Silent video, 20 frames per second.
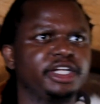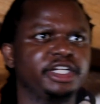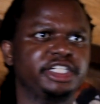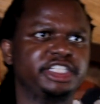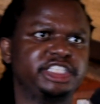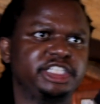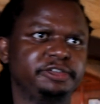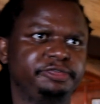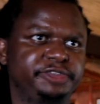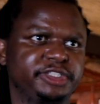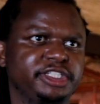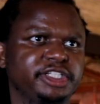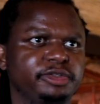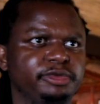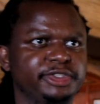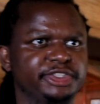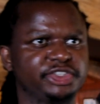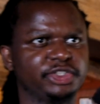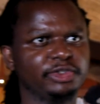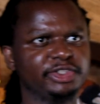shifting the
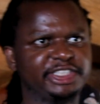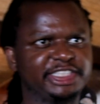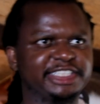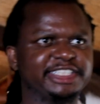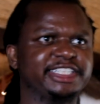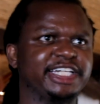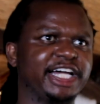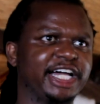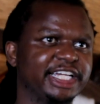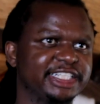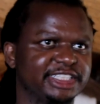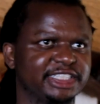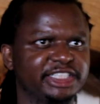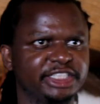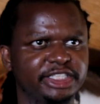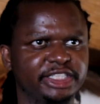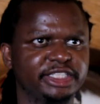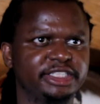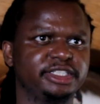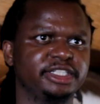resources as
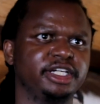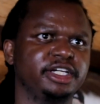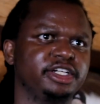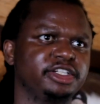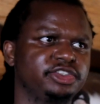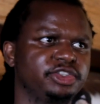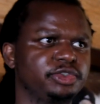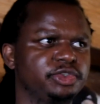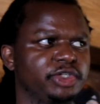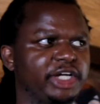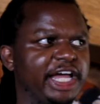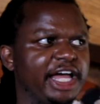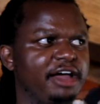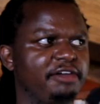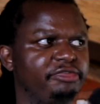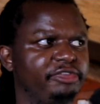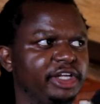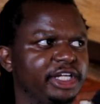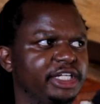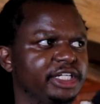needed. So to
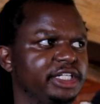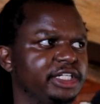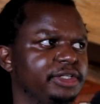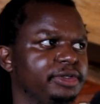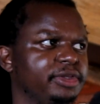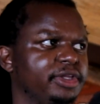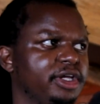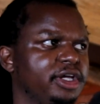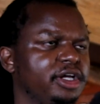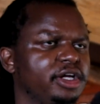have a